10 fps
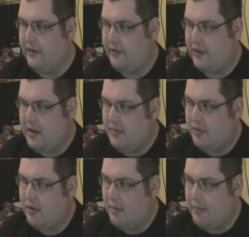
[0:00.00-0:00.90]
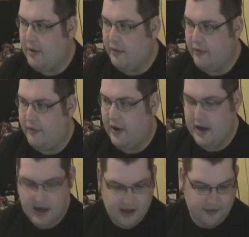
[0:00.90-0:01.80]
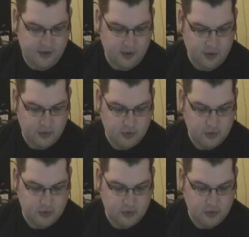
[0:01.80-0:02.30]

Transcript: it seems a bit unfair if you're